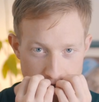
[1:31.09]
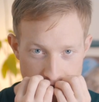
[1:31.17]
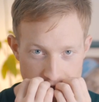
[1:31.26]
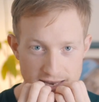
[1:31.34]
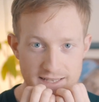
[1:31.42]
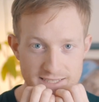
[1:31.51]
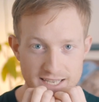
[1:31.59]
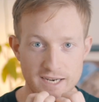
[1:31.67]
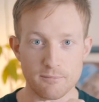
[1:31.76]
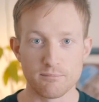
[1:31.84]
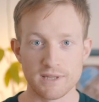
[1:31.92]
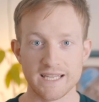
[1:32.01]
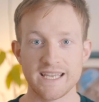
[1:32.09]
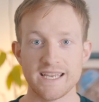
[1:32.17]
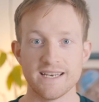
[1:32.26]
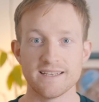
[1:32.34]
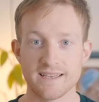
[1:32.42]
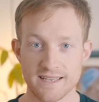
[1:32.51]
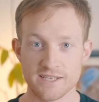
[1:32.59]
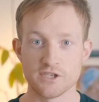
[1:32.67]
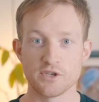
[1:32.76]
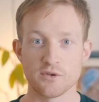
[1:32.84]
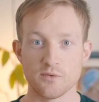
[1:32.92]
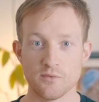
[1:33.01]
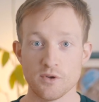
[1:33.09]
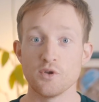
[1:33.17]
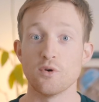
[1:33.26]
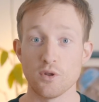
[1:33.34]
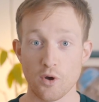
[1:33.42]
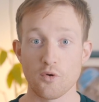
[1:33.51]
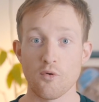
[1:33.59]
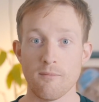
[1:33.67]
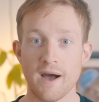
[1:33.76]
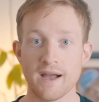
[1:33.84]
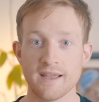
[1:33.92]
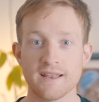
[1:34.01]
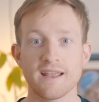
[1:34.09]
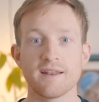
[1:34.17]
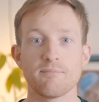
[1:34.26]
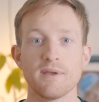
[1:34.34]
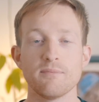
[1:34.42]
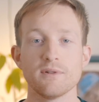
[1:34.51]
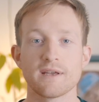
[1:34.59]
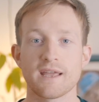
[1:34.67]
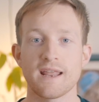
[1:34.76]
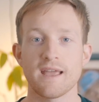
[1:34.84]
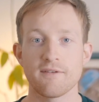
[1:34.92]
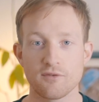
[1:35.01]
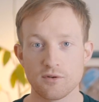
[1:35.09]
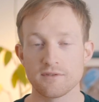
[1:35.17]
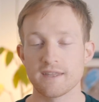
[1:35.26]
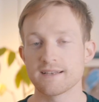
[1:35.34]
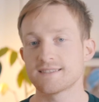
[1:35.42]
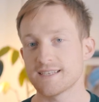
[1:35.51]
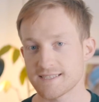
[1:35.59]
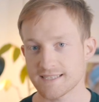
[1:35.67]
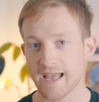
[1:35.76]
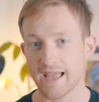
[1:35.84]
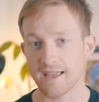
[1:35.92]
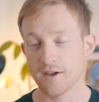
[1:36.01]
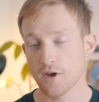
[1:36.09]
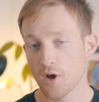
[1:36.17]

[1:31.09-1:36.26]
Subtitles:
that is going to bleed into your local market and people are going to have good things to say.